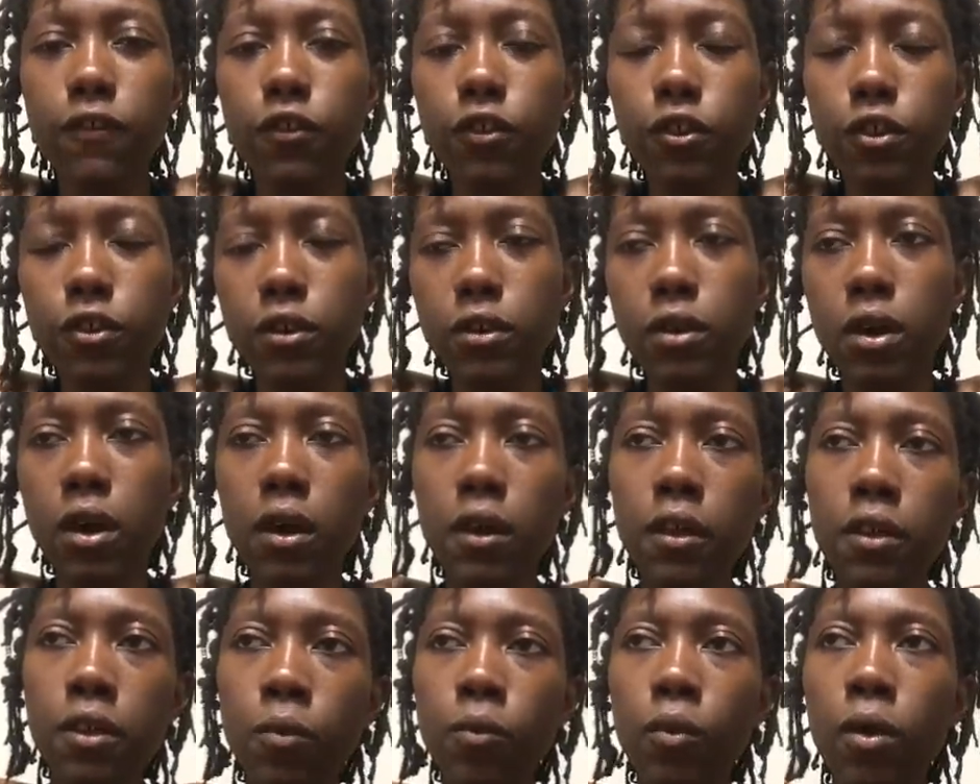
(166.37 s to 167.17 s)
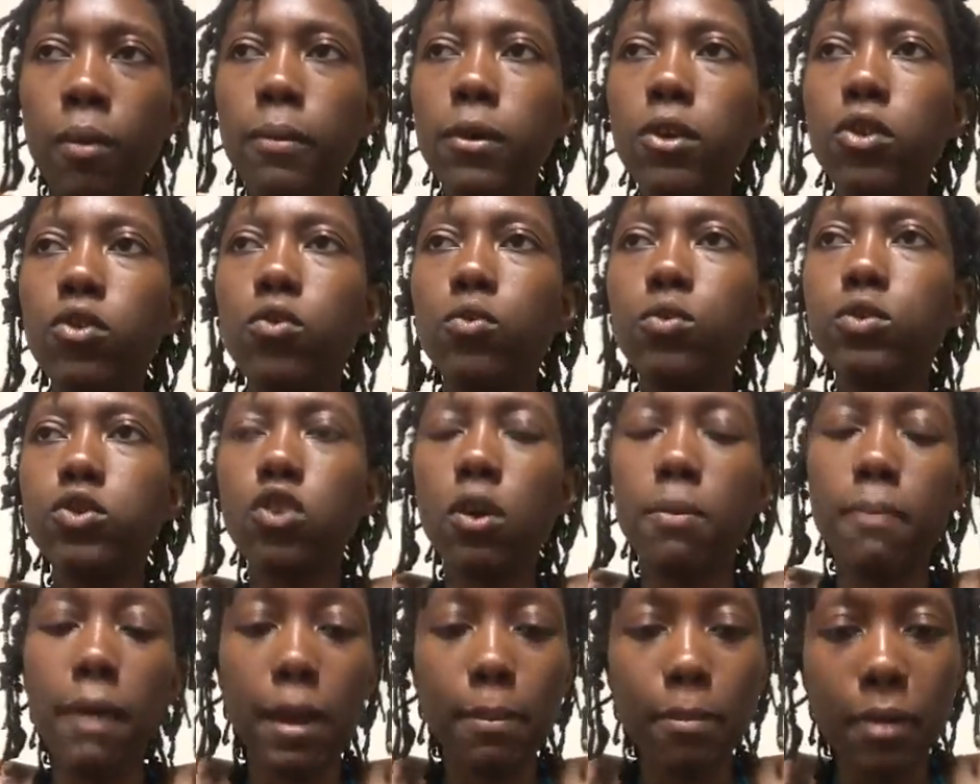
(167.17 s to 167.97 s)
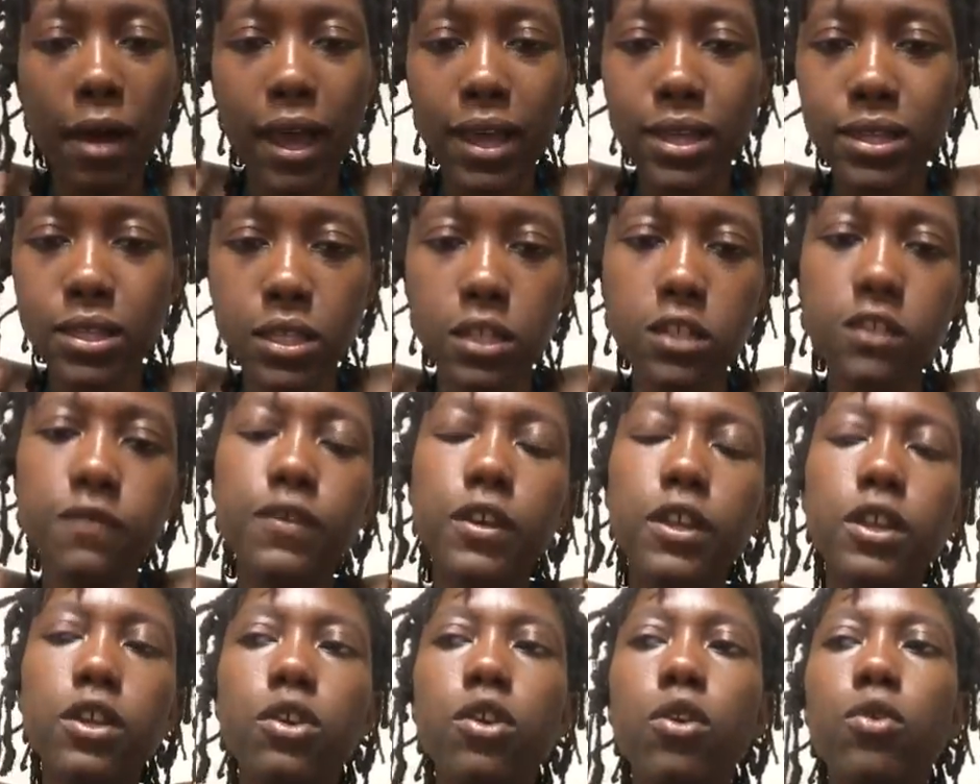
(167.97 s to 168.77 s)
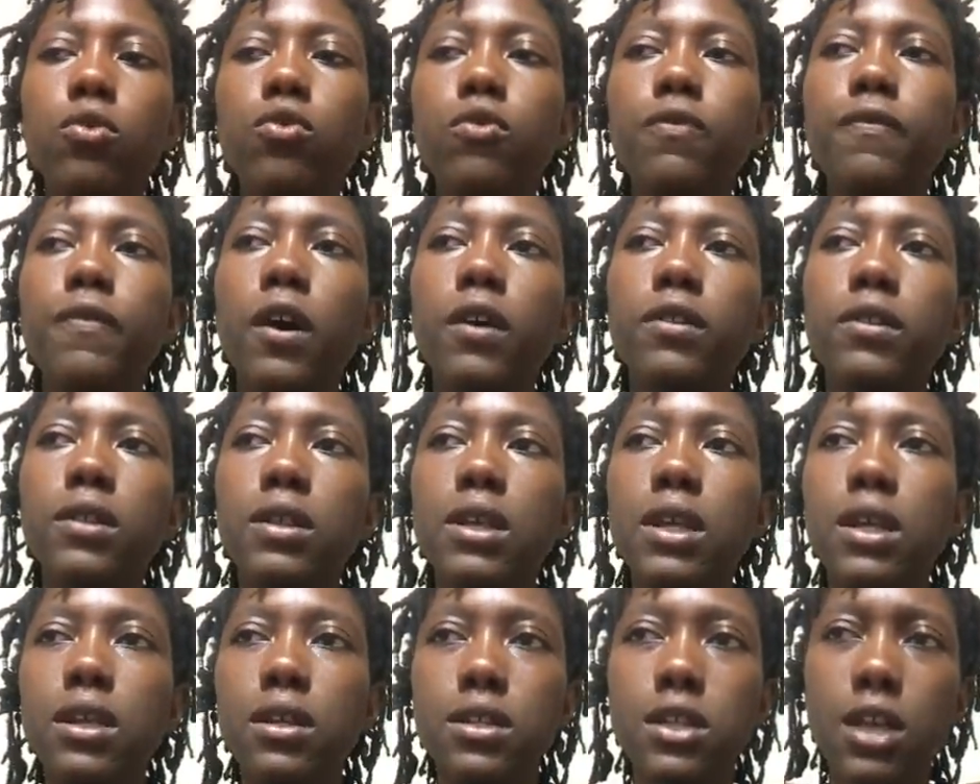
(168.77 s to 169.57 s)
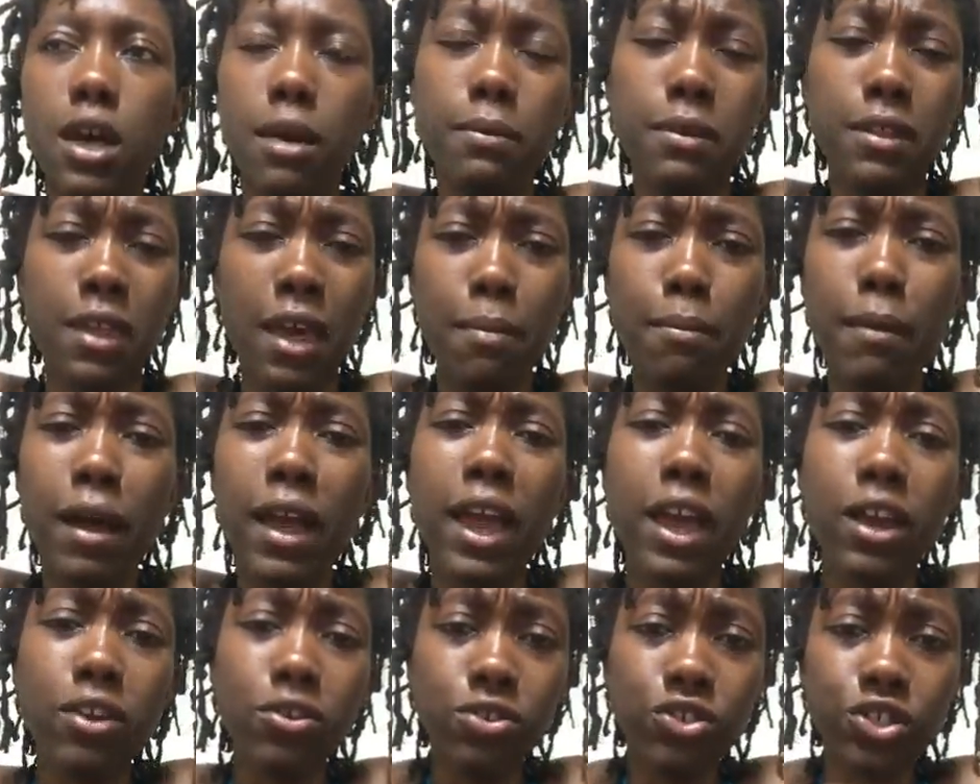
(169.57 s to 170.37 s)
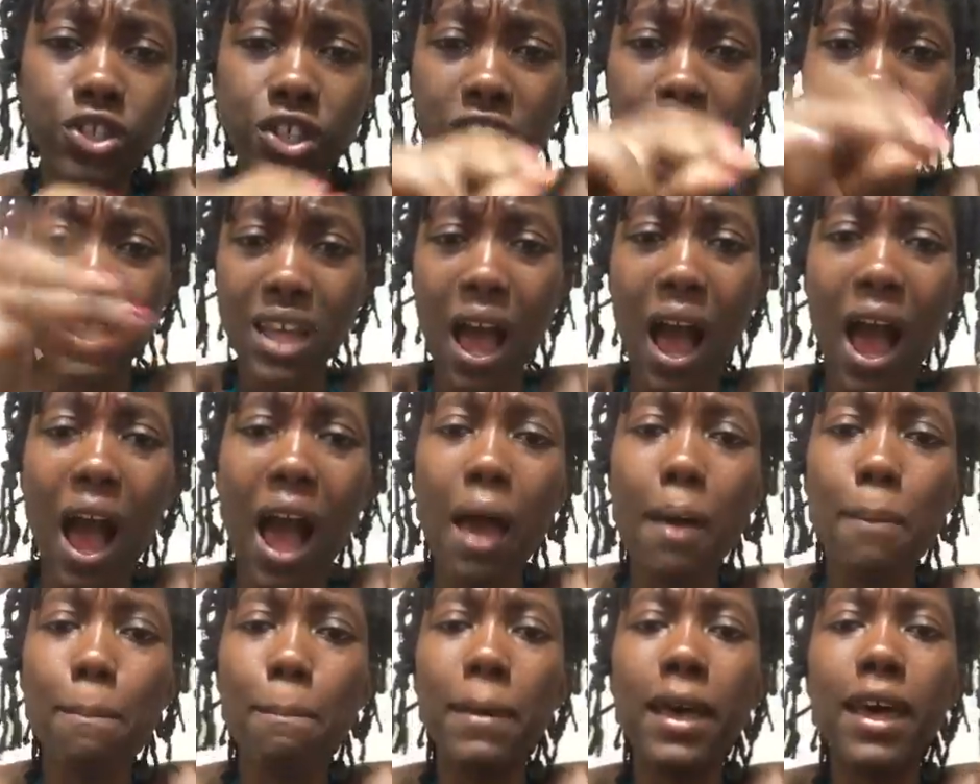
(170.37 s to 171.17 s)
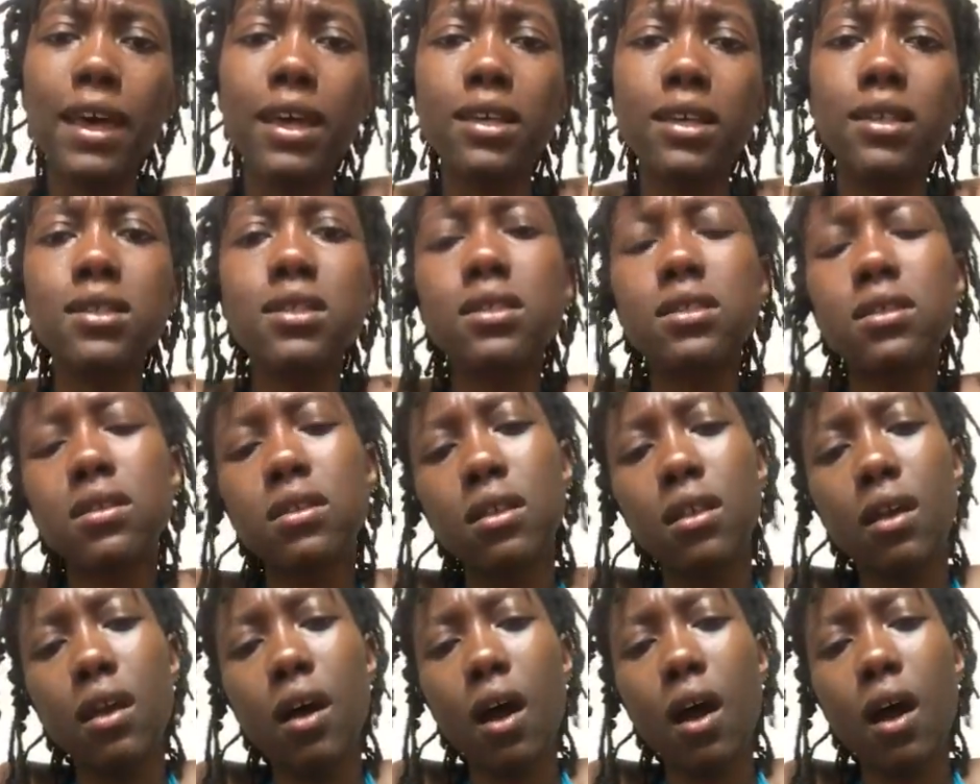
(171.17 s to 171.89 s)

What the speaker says: for the woman who was on my Pisces video who felt the need to tell me that my energy is a hot mess,